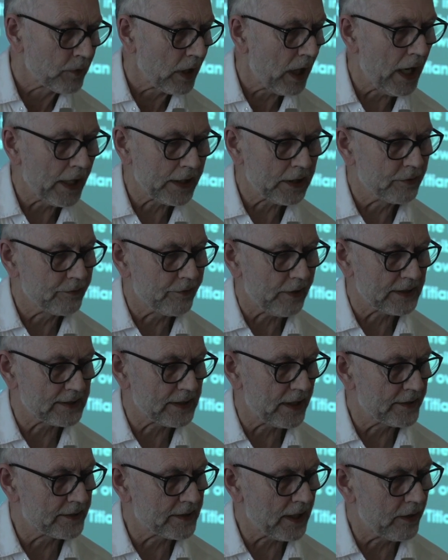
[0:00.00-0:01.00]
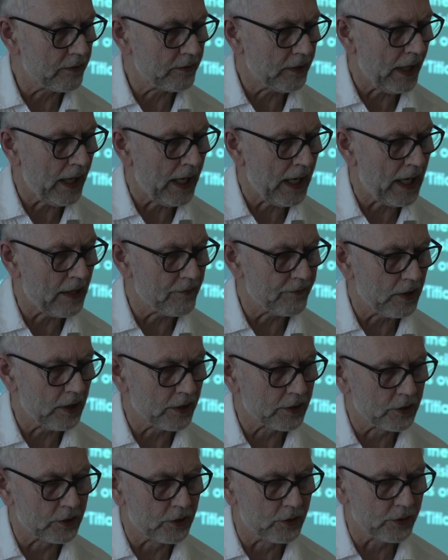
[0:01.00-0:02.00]
I confess I don't have
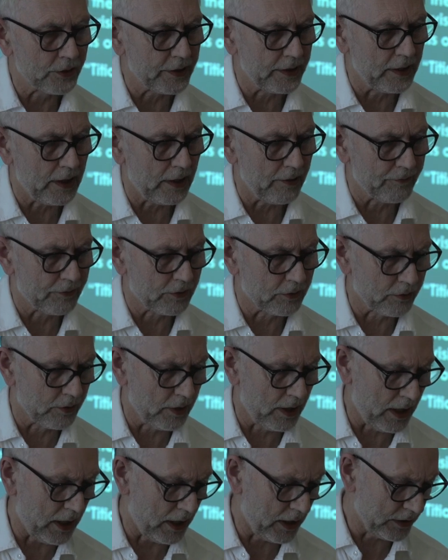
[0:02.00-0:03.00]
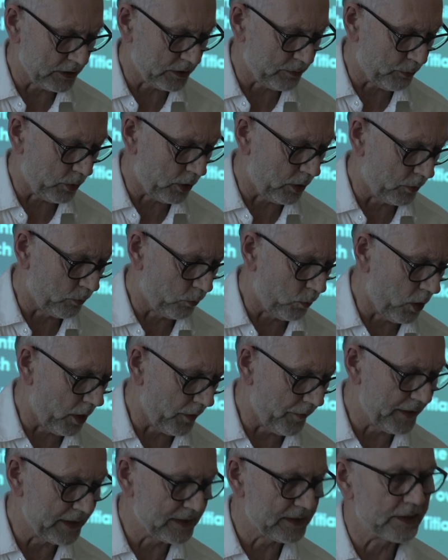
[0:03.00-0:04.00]
a good enough grasp on
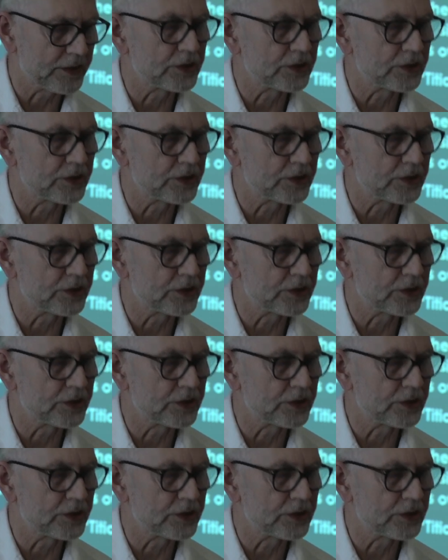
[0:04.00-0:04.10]
what this